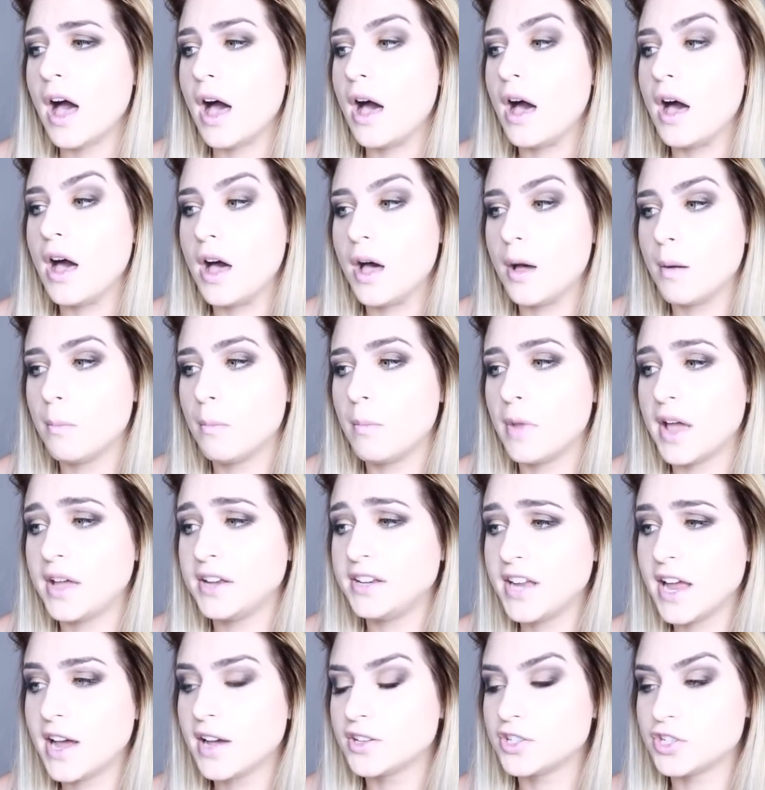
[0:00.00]

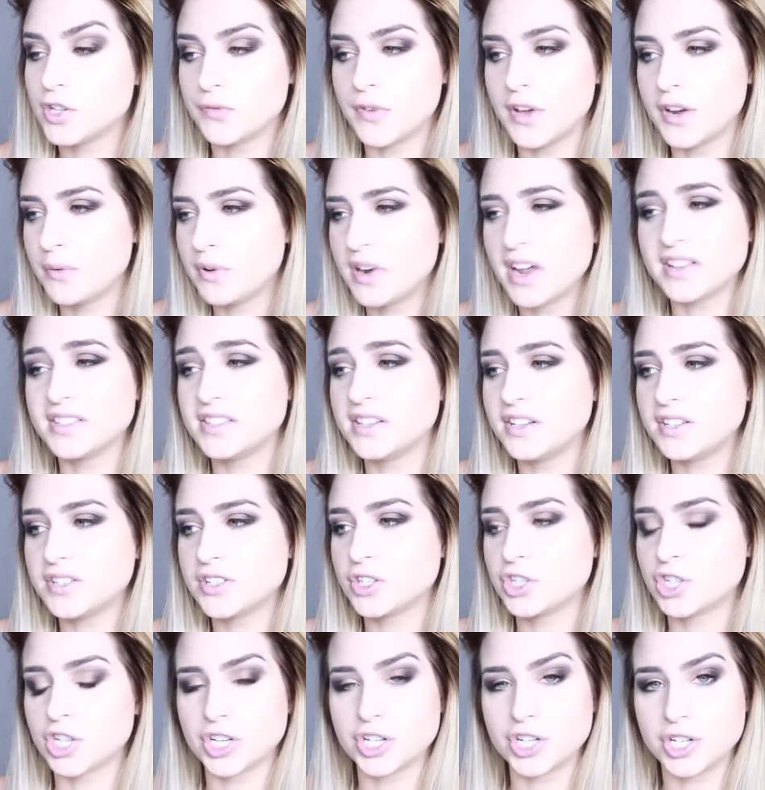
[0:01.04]
And yeah, so if anyone has any
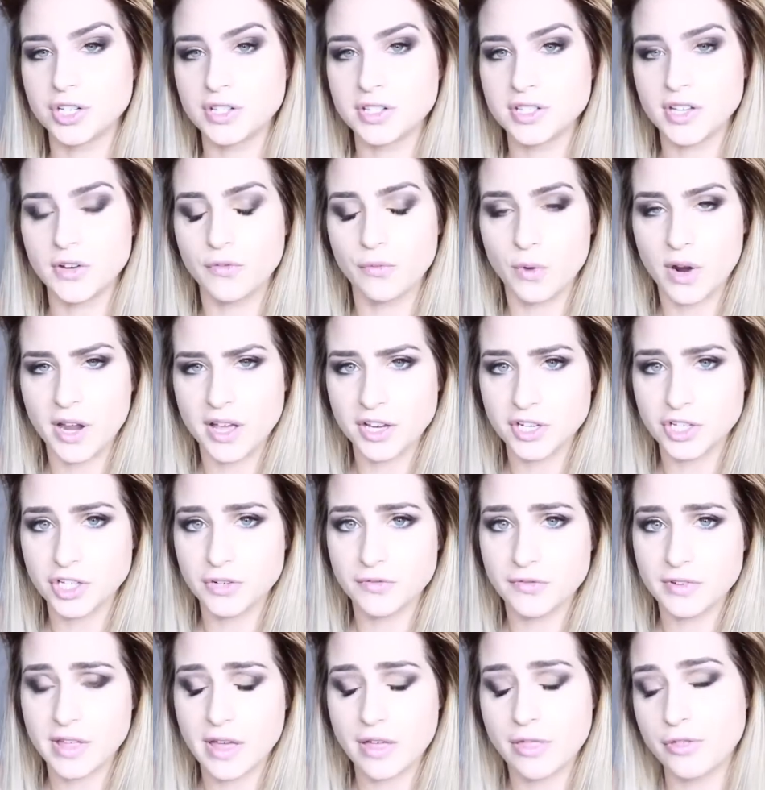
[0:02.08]
suggestions of what I can do
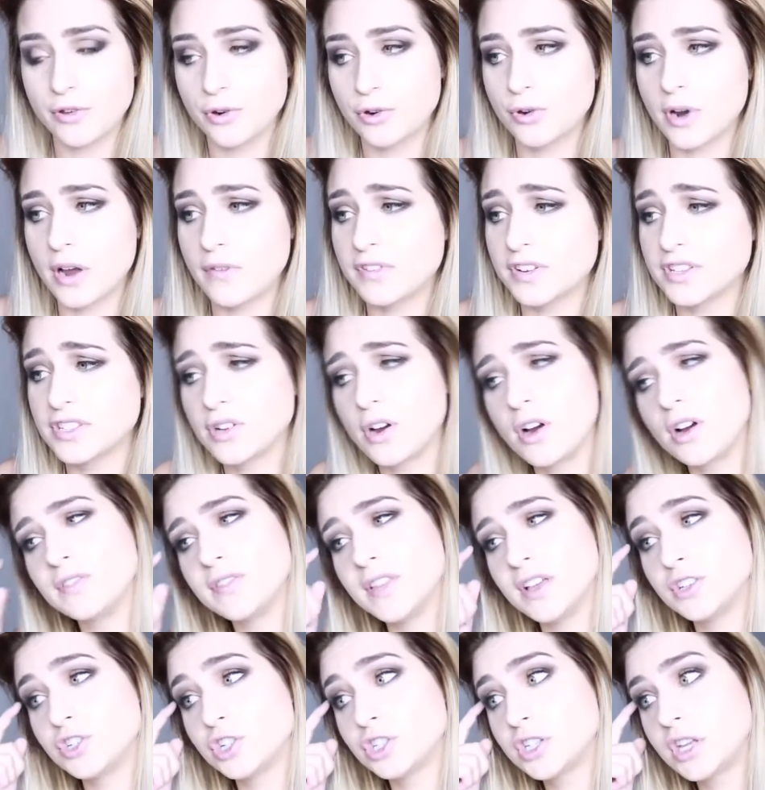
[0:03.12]
for that third graphics card,
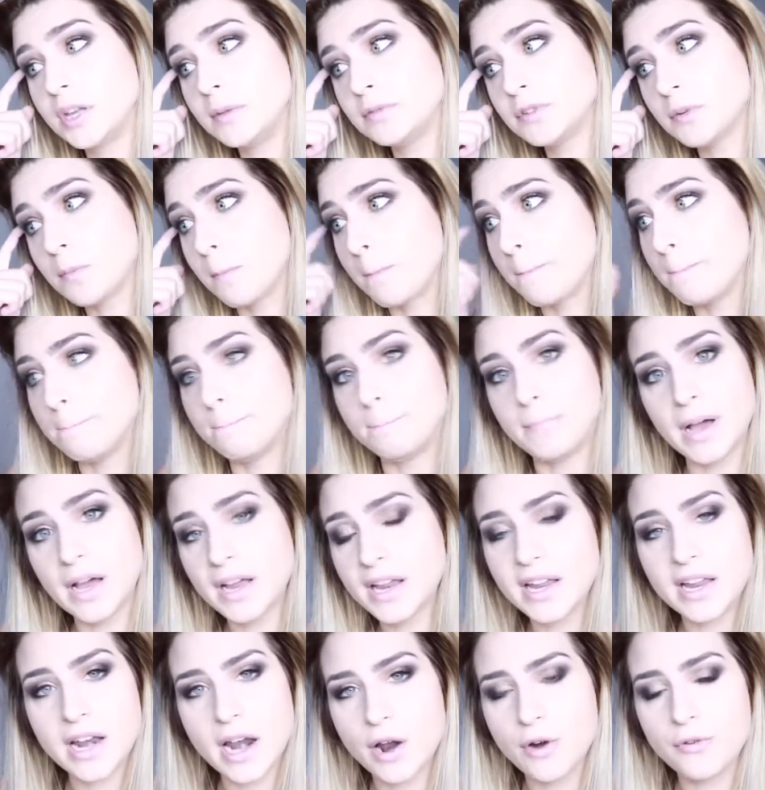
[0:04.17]
that just keeps
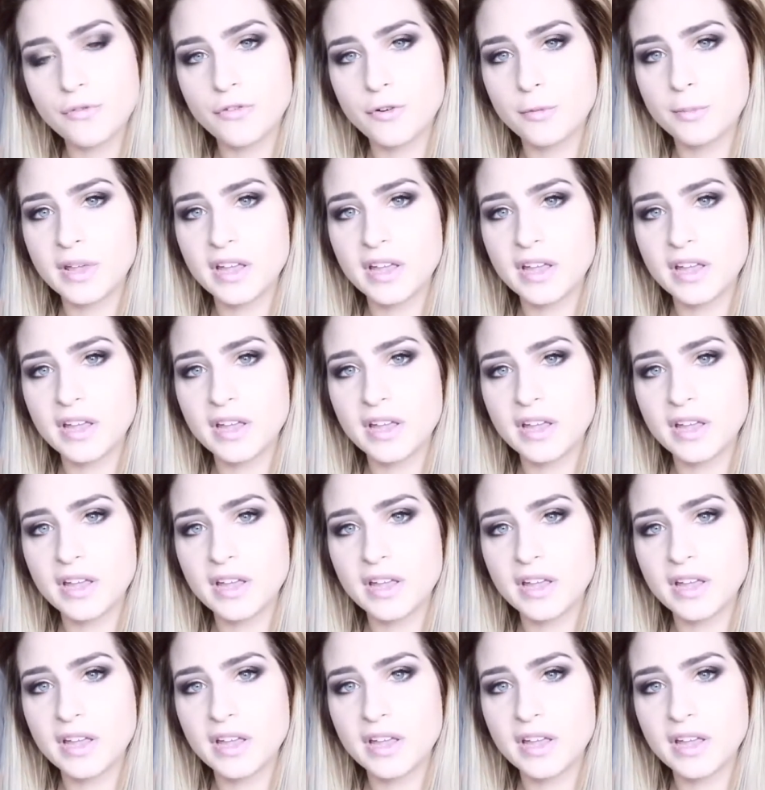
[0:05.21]
bugging out for